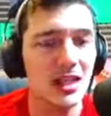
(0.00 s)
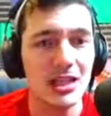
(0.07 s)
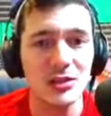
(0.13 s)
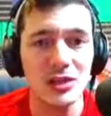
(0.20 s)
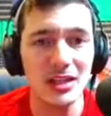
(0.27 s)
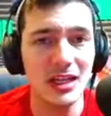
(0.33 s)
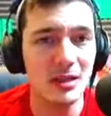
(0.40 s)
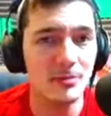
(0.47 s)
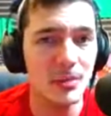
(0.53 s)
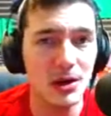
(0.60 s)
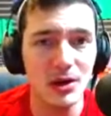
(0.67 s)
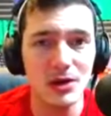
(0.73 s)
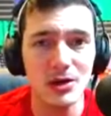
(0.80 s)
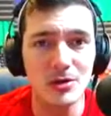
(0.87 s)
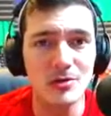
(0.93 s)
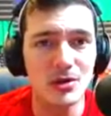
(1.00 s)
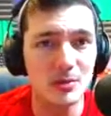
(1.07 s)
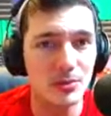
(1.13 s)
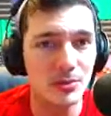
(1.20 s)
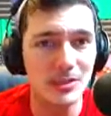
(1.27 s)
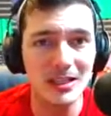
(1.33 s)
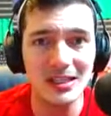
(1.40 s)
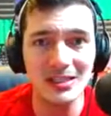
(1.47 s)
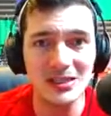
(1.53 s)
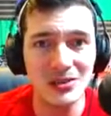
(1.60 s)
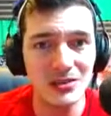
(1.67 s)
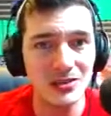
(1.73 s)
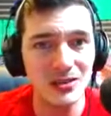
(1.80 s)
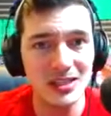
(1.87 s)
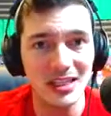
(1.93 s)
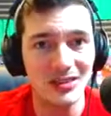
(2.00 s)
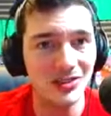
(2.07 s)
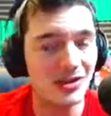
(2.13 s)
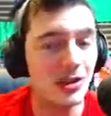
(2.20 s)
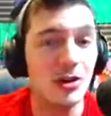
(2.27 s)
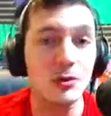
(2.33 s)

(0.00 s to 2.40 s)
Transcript: try to get barbs or Prince or Tesla. It